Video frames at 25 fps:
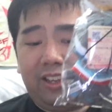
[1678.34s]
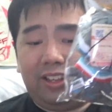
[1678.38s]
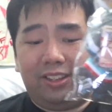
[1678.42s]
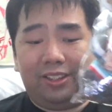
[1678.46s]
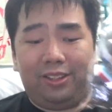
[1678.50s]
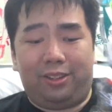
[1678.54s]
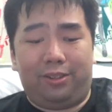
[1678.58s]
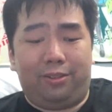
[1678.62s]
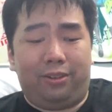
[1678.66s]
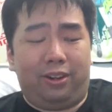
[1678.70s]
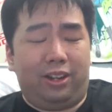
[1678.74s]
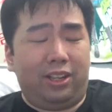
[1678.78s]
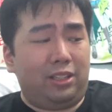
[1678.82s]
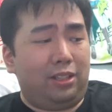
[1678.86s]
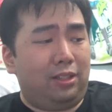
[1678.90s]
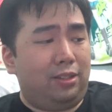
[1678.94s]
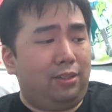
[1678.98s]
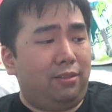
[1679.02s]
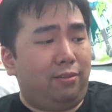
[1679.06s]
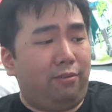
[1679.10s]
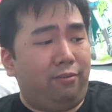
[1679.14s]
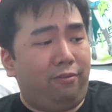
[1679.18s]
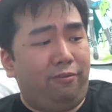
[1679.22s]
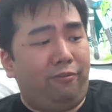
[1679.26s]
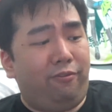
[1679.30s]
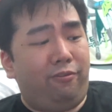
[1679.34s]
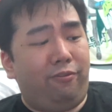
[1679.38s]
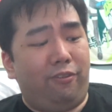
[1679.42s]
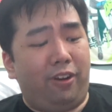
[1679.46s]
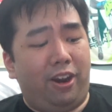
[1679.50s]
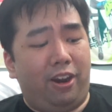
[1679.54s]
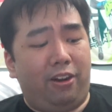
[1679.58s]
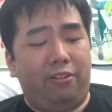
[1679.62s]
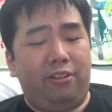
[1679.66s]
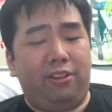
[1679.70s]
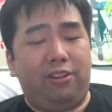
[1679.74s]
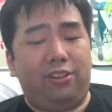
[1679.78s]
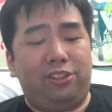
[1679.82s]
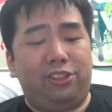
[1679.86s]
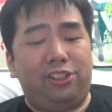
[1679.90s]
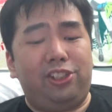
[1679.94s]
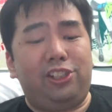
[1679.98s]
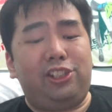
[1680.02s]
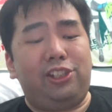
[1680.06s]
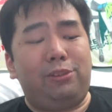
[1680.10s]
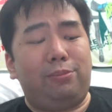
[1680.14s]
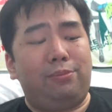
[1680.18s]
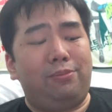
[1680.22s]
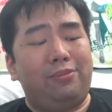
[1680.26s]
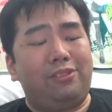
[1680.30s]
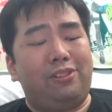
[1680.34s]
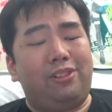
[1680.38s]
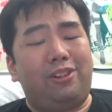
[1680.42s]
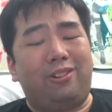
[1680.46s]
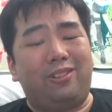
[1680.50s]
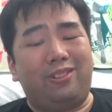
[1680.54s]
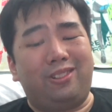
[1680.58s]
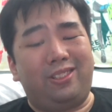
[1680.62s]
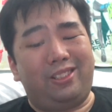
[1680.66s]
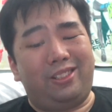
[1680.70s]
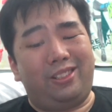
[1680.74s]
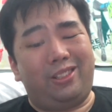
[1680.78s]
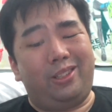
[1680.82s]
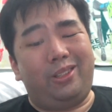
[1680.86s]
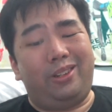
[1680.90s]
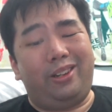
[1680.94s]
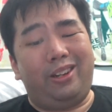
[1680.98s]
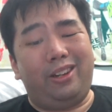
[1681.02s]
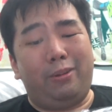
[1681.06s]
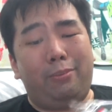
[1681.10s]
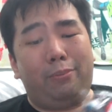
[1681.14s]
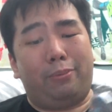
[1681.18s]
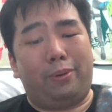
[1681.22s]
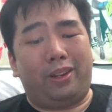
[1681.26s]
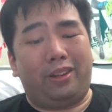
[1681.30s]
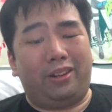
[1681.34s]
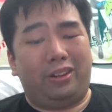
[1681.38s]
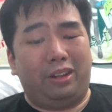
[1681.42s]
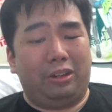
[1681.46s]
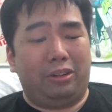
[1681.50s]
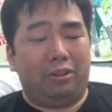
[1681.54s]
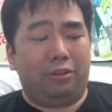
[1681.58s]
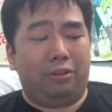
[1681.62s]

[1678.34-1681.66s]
so that's very cheap considering, but you